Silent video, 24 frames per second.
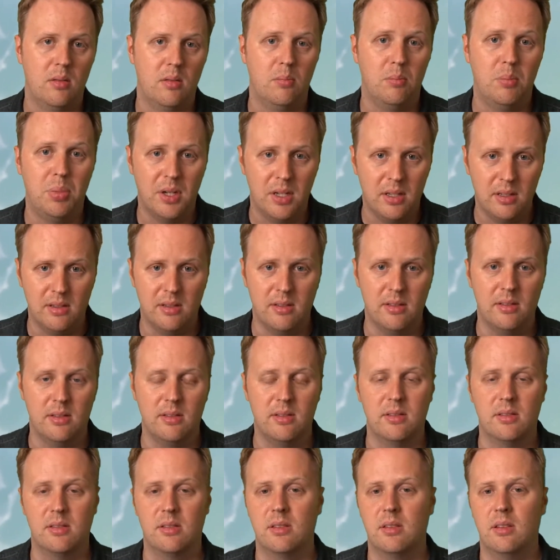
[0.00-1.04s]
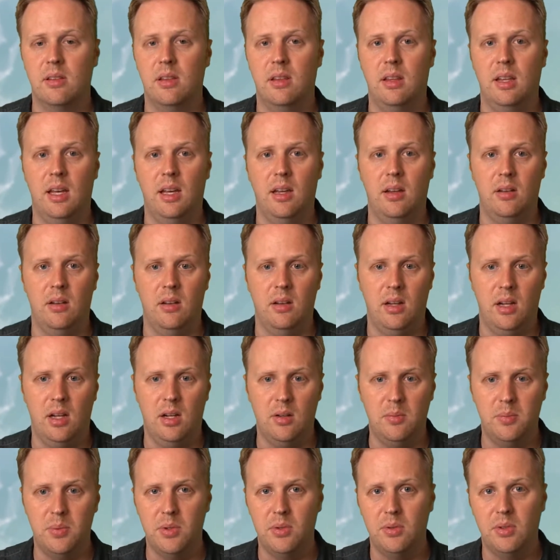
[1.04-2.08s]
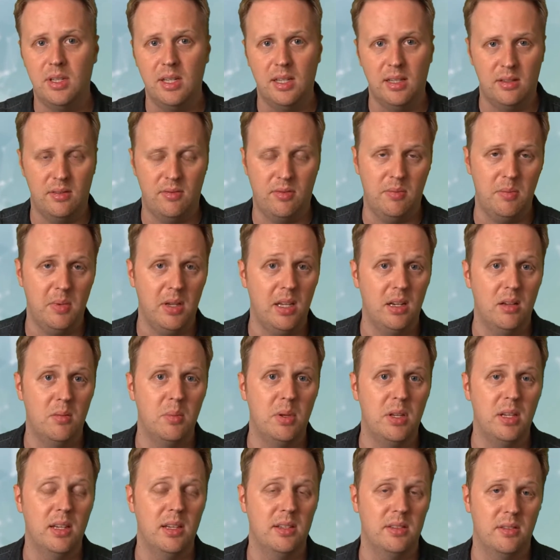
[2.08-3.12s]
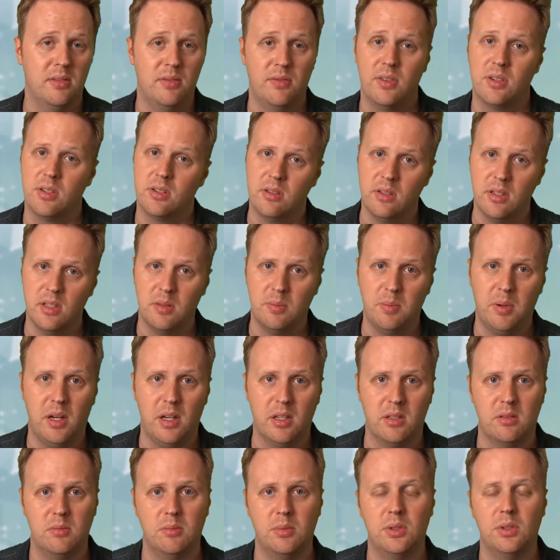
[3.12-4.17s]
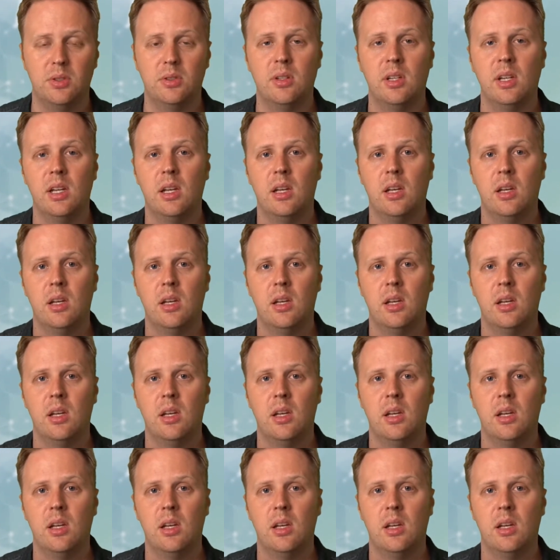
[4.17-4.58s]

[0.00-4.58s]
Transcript: buttons that help you get from A to B as efficiently as possible